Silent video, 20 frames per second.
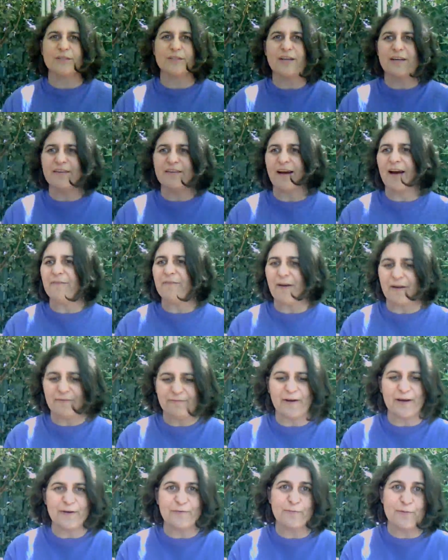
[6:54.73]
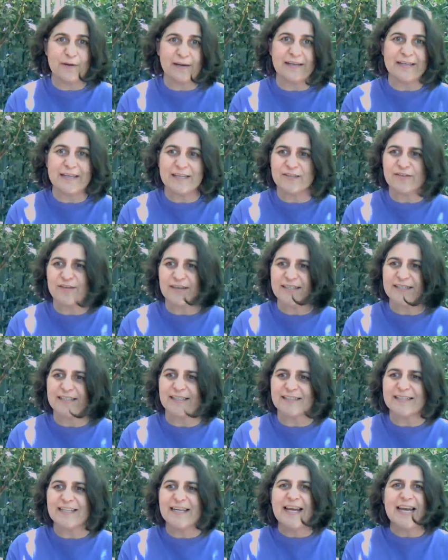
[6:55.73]
which I find really
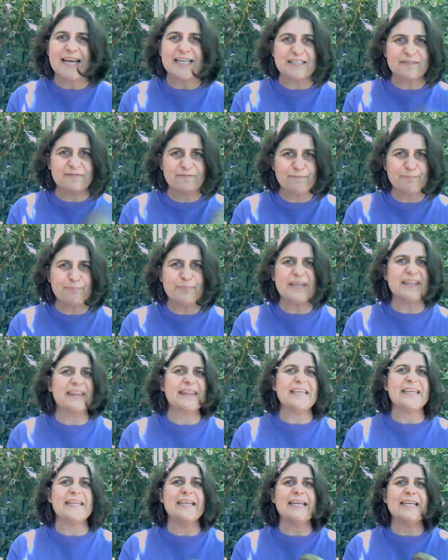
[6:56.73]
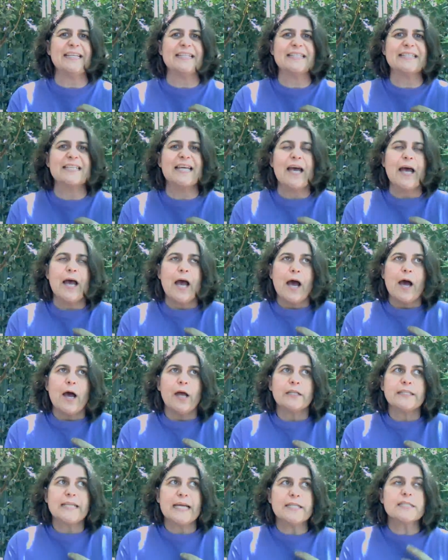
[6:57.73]
interesting. It's pithy, it
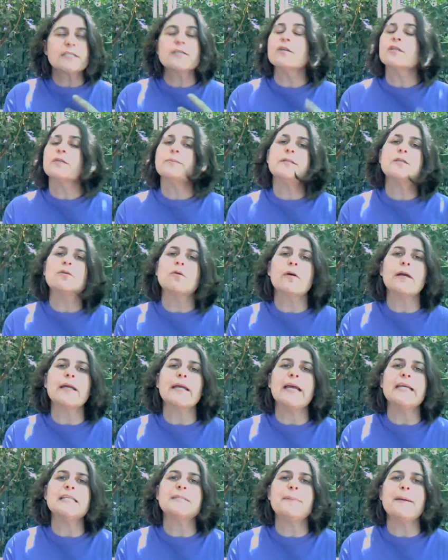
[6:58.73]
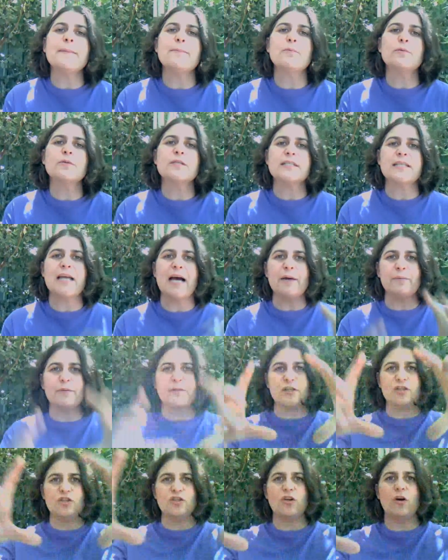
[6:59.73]
tends not to be talking heads. People will start with
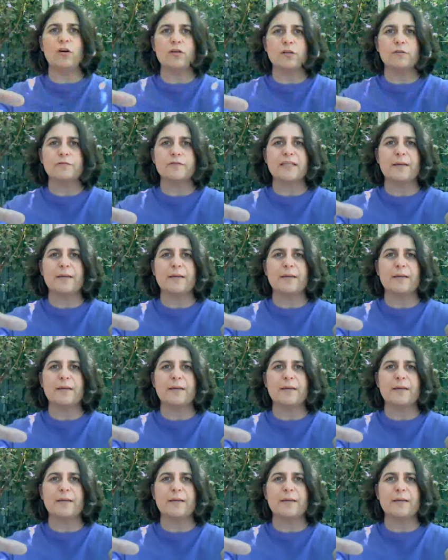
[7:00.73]
a shot of